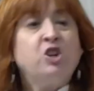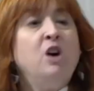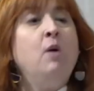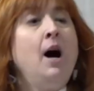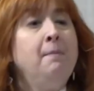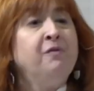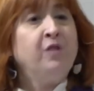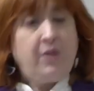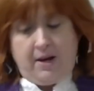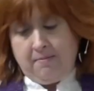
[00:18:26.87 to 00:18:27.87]
to show up
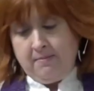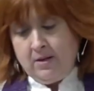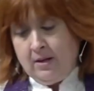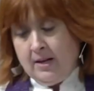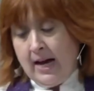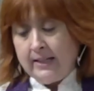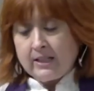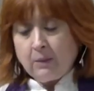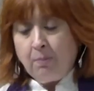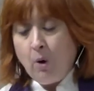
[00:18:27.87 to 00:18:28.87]
for them
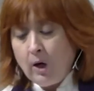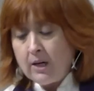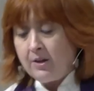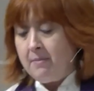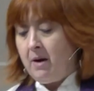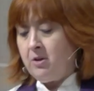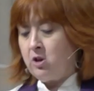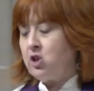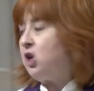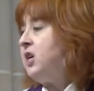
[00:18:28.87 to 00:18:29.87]
and support them on
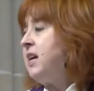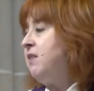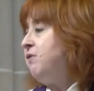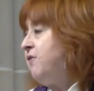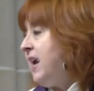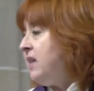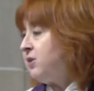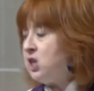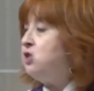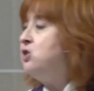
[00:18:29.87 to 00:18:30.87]
their journey of
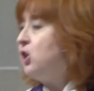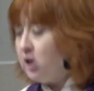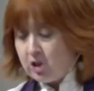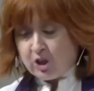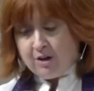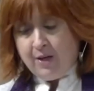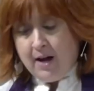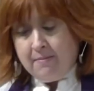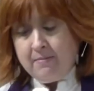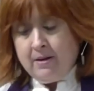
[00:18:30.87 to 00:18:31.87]
faith, to nurture
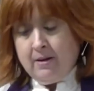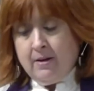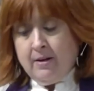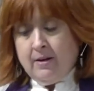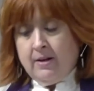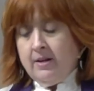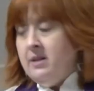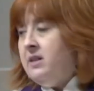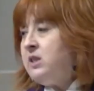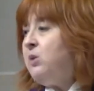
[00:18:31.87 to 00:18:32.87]
them
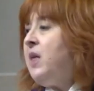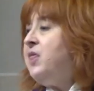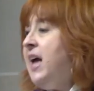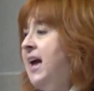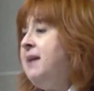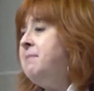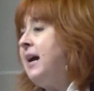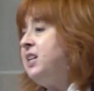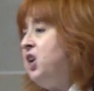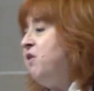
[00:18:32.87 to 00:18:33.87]
so that they
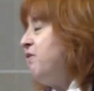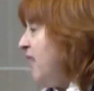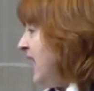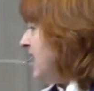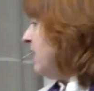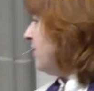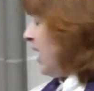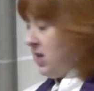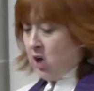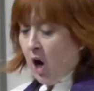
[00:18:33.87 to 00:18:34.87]
might know
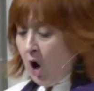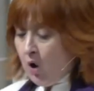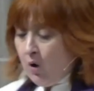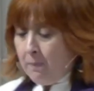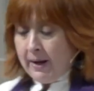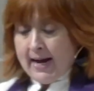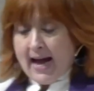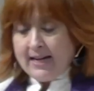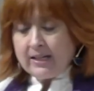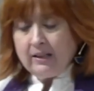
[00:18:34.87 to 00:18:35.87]
faith and hope
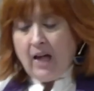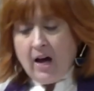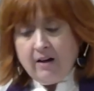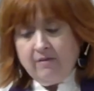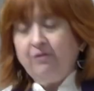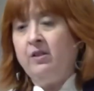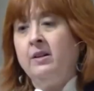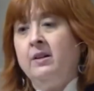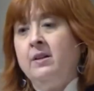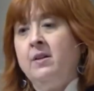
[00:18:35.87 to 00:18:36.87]
and love